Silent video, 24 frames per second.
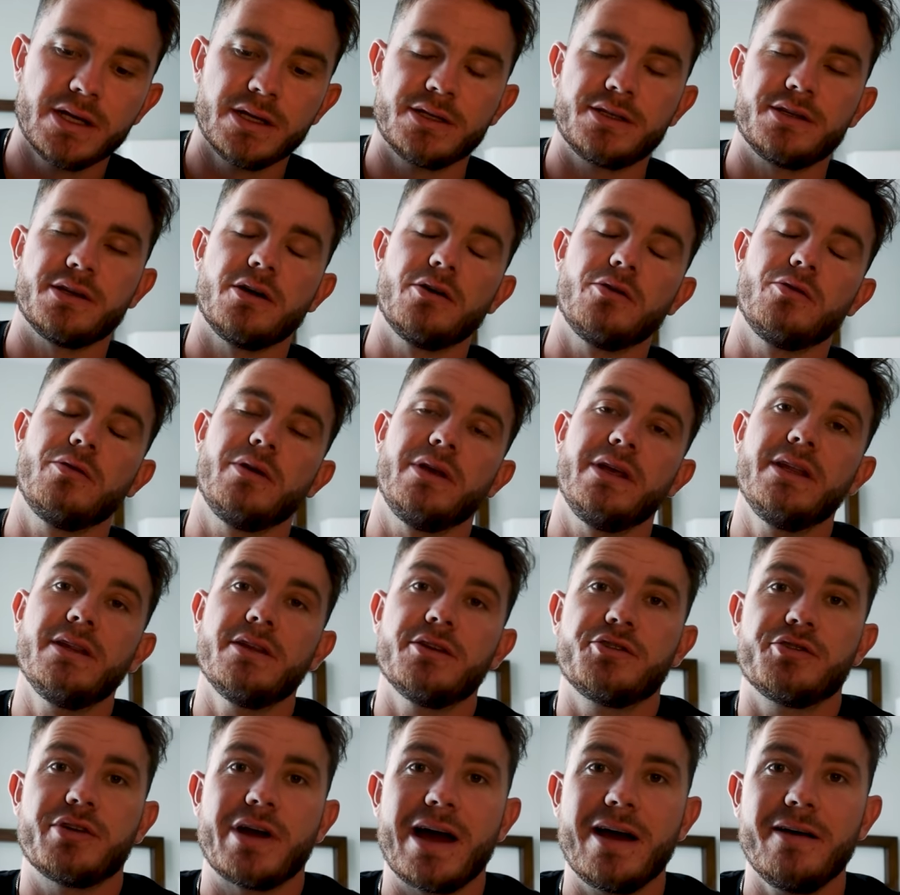So in
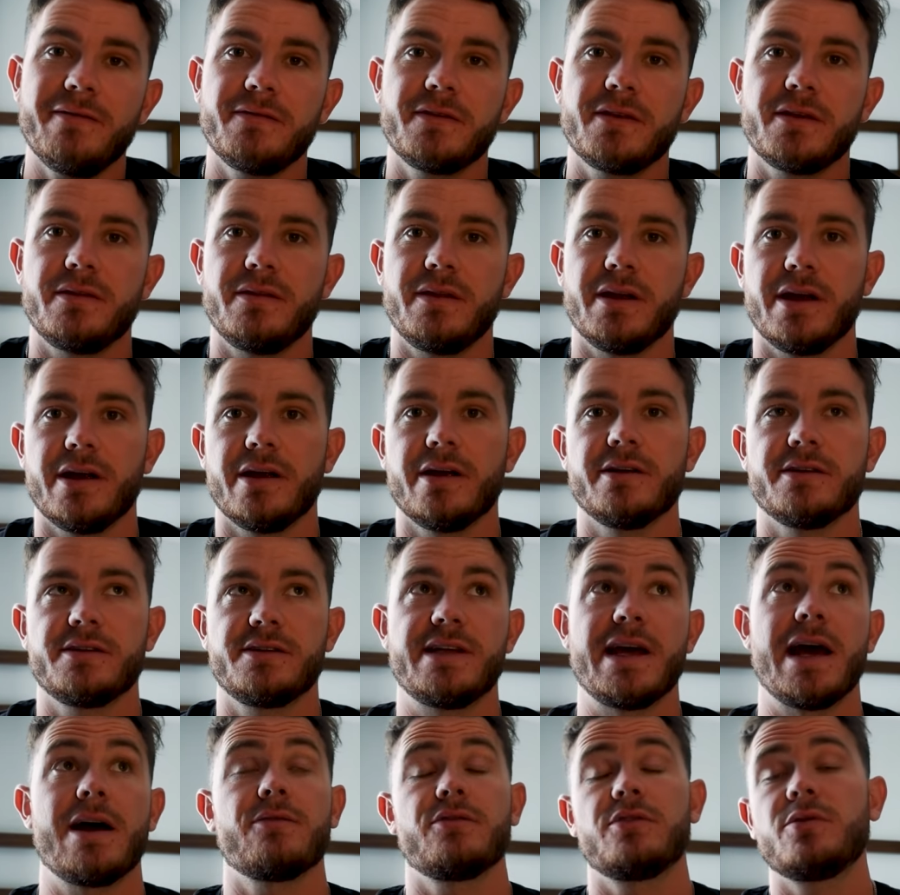the draft, there's
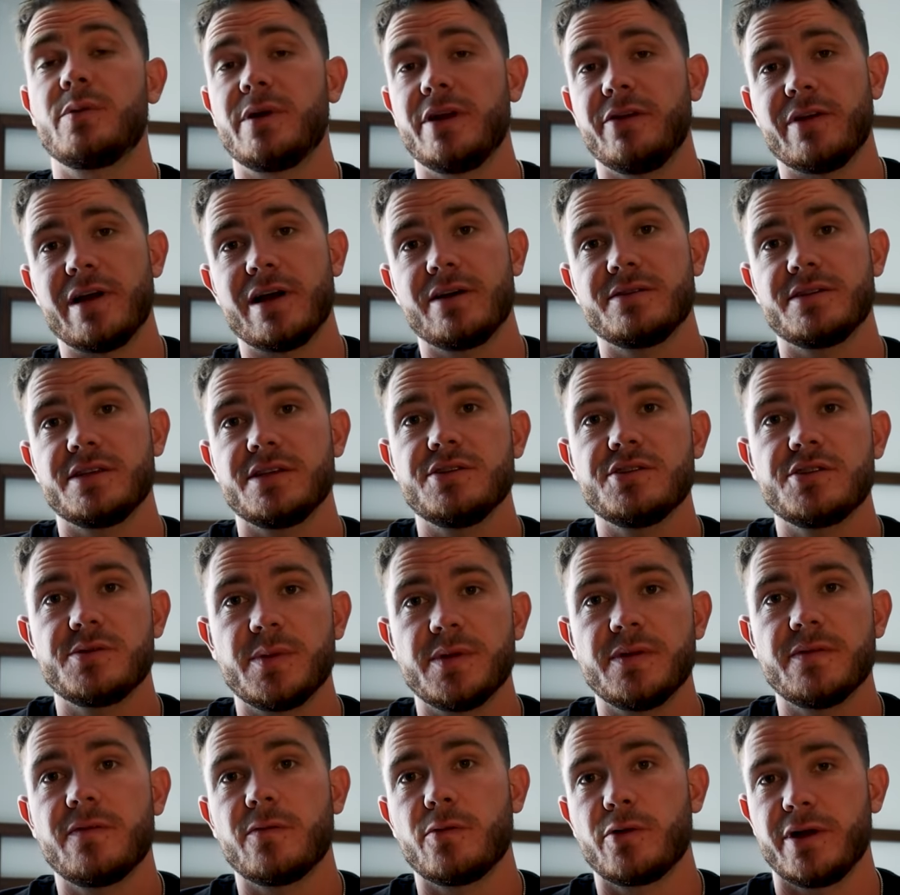now 20 rounds. It used to
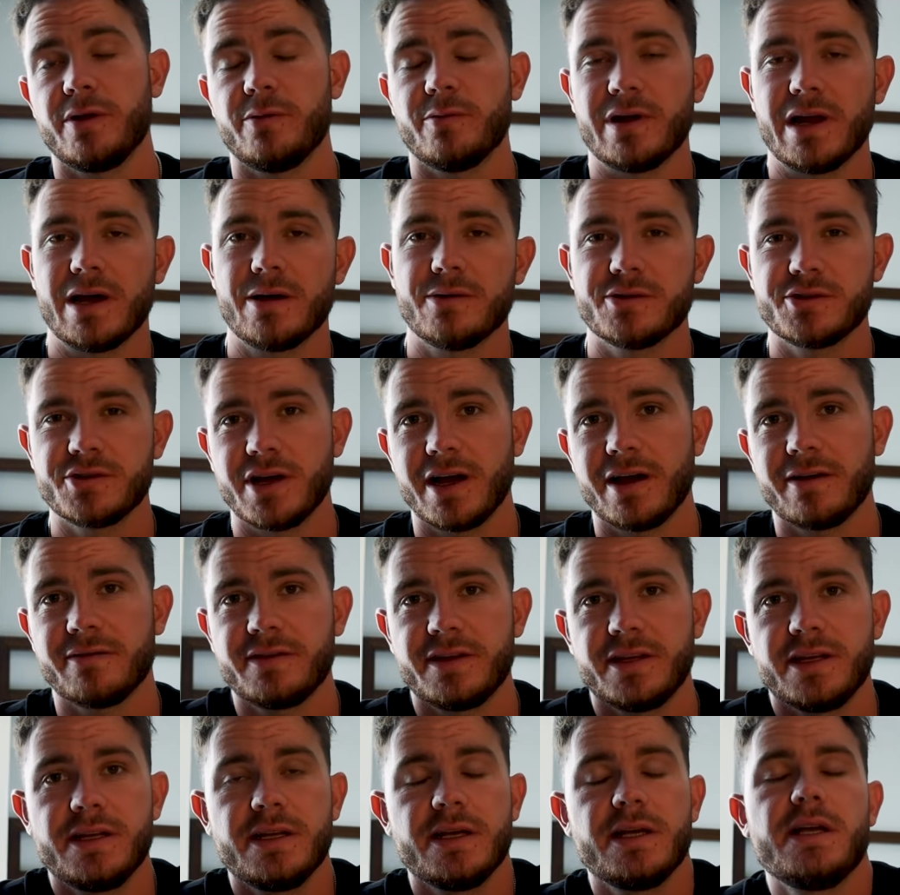be 40 when I was
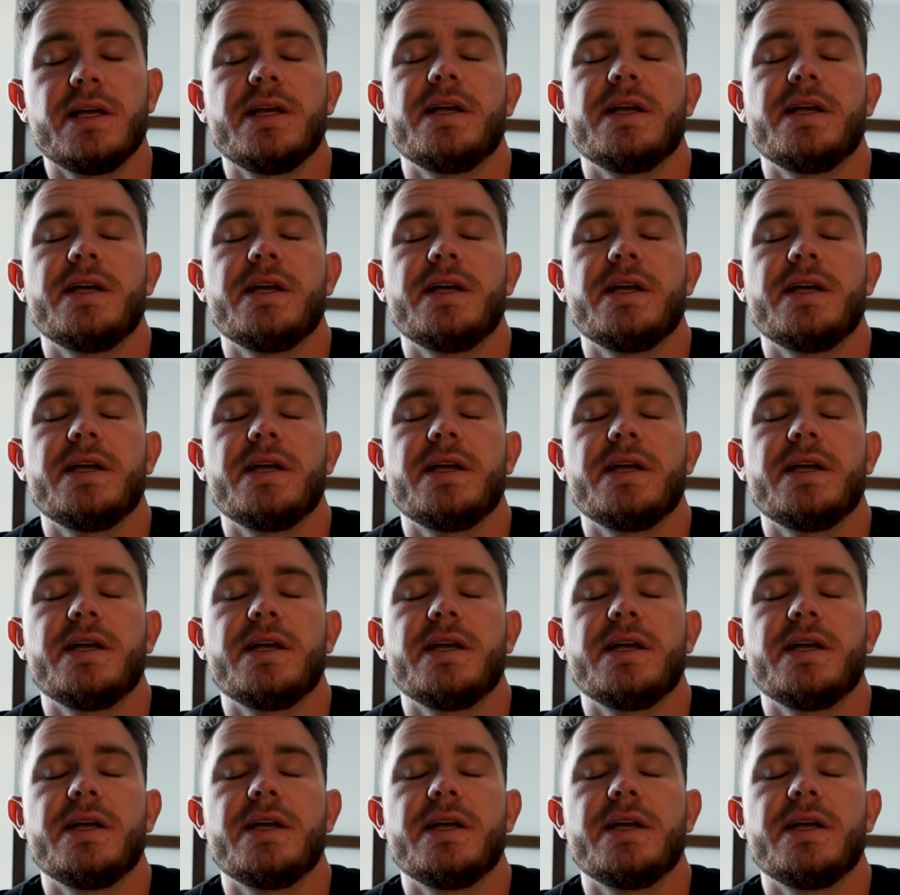drafted,